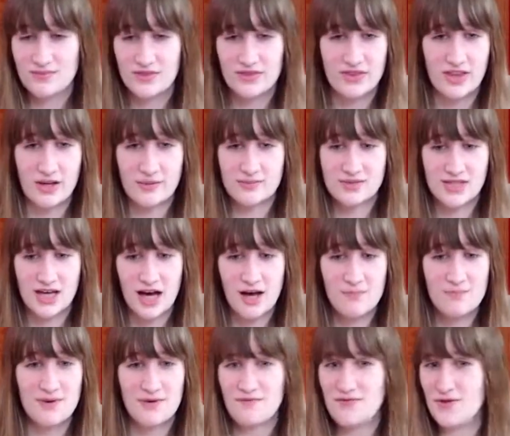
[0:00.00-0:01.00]
Thumbs
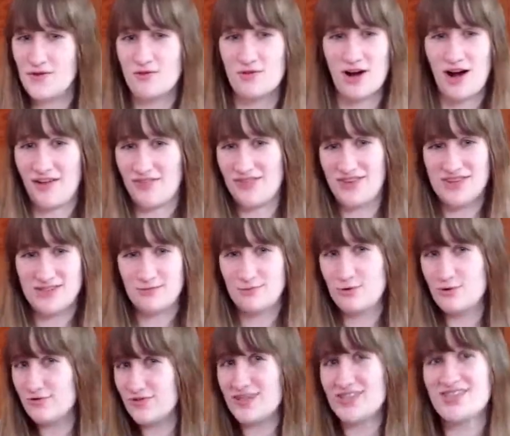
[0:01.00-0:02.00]
up if you thought this
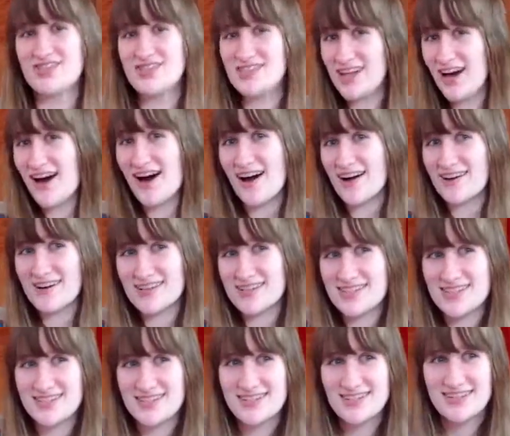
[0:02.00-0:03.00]
movie
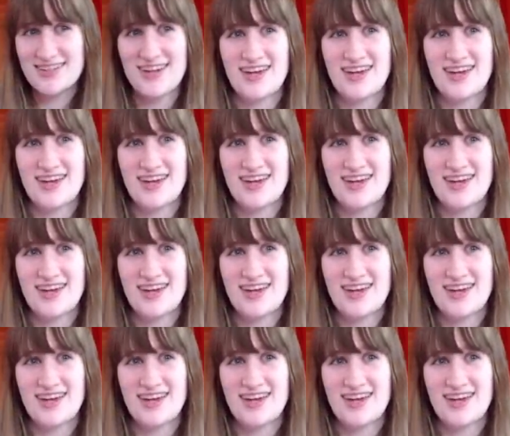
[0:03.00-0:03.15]
sucked.